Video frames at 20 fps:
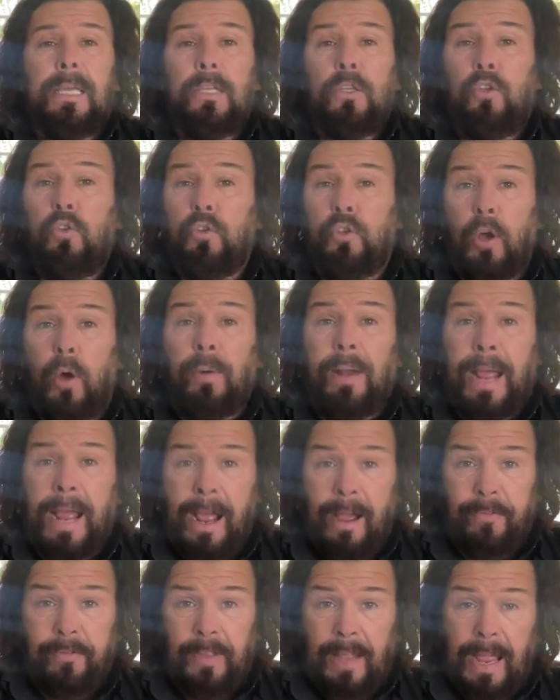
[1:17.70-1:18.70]
you don't
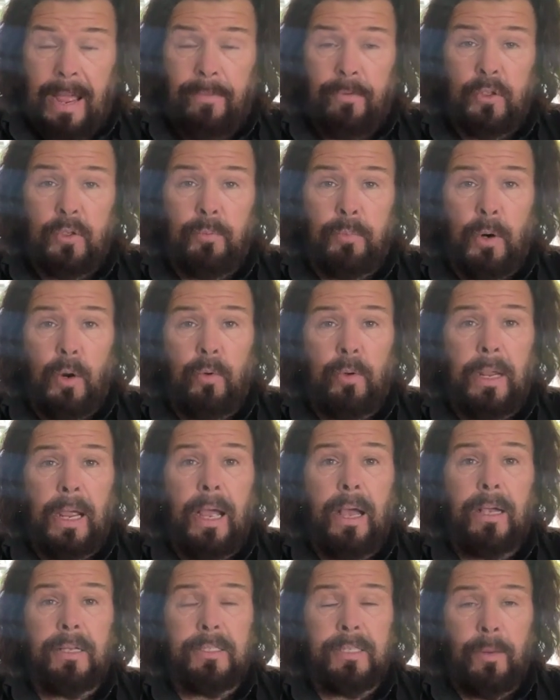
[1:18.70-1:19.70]
have to have, as a broker,
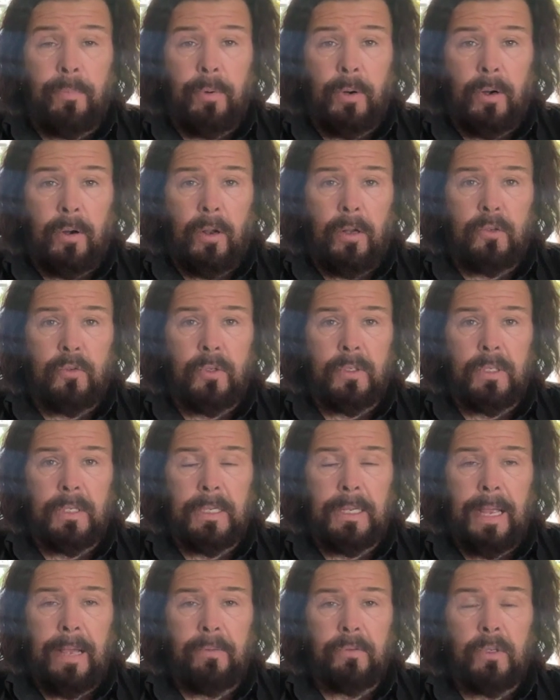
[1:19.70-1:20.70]
a separate client trust
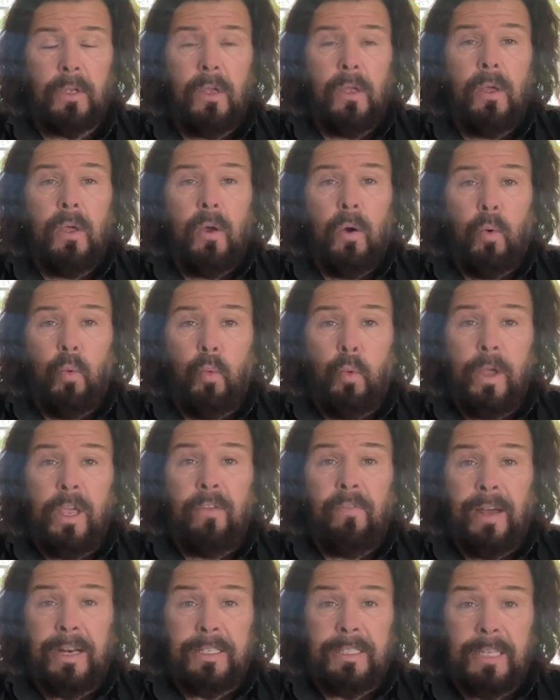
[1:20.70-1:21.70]
account.
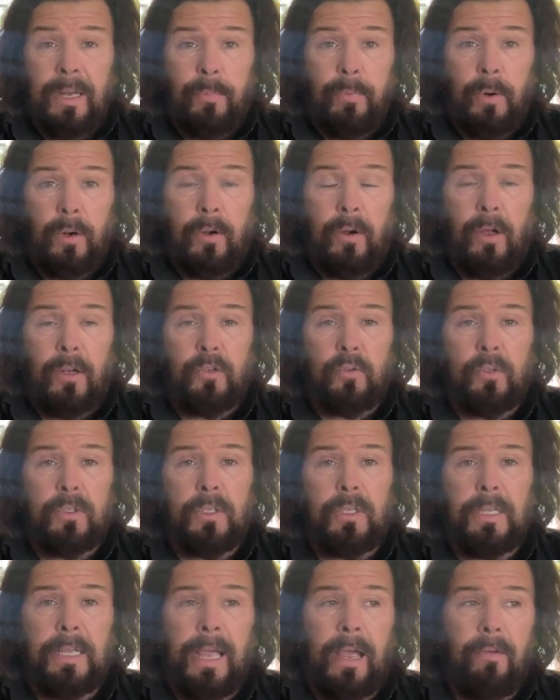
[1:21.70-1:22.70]
We've had a separate client trust
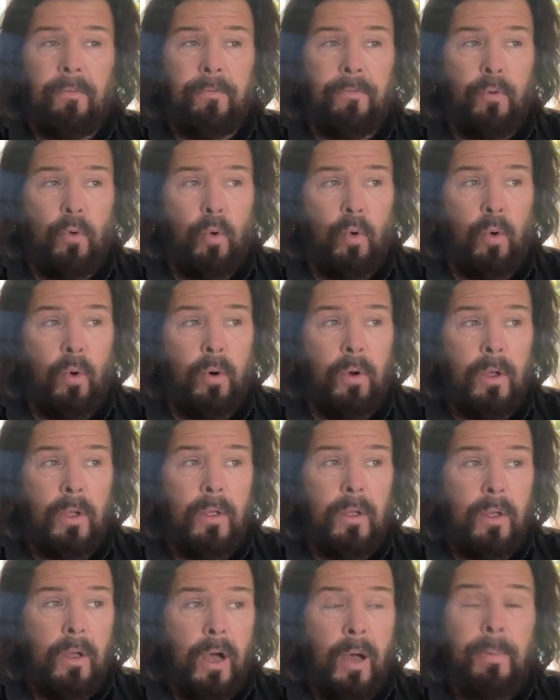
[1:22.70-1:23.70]
account for
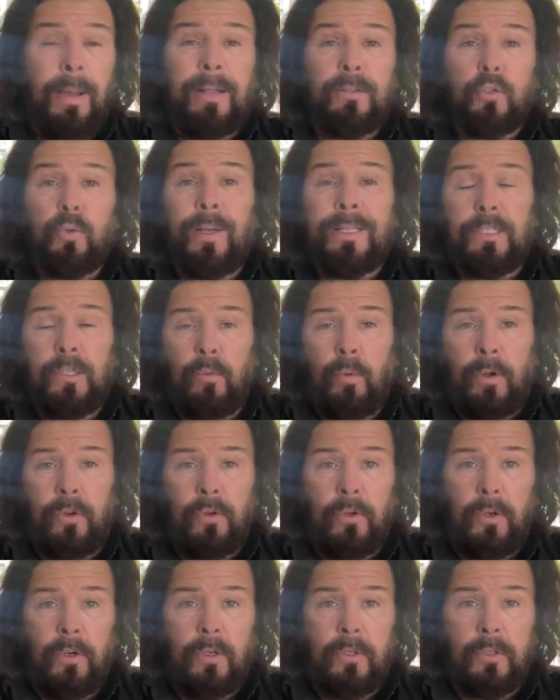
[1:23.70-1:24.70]
about 21
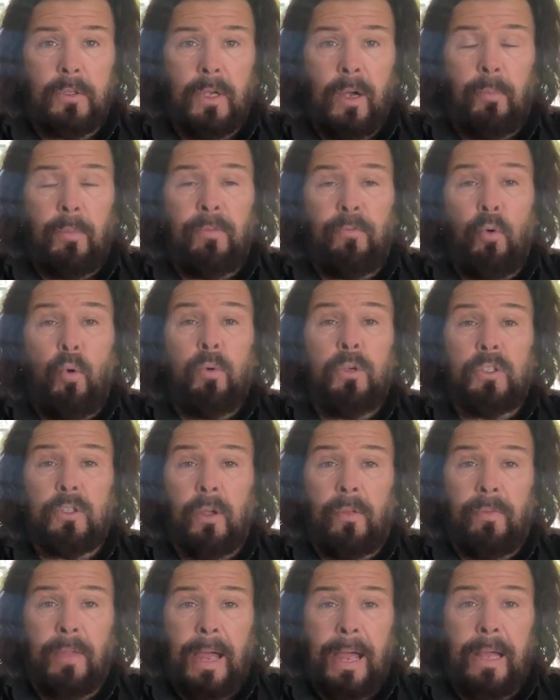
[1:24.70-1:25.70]
years, and we've always
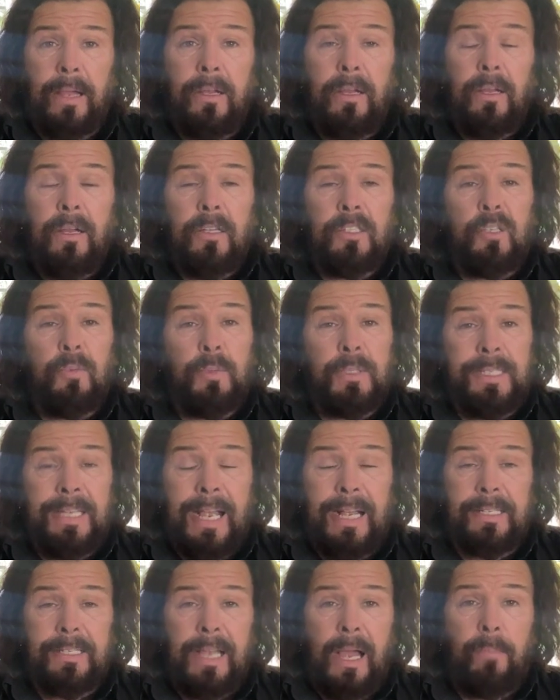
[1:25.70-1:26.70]
done that to
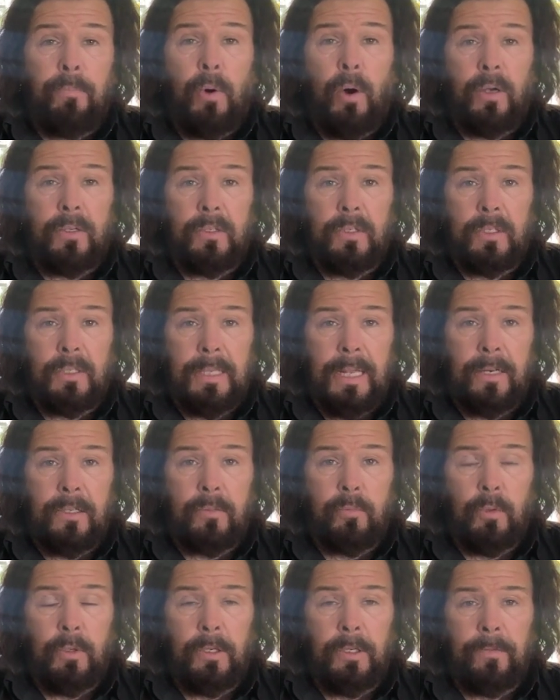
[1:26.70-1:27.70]
protect our buyers and sellers'
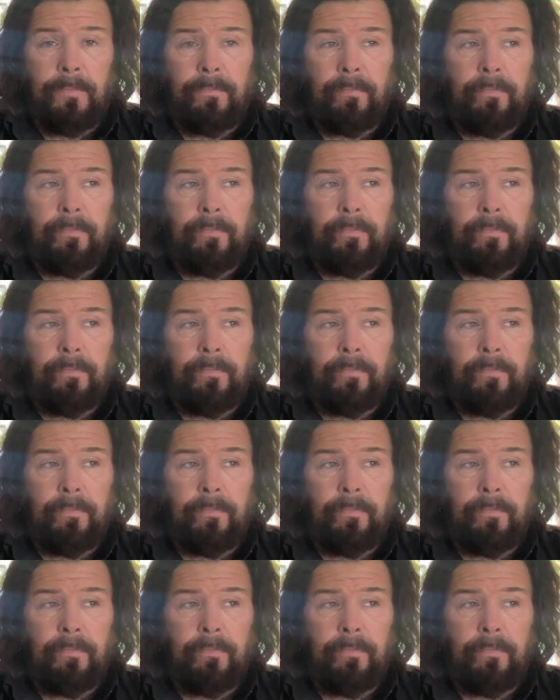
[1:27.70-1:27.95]
money.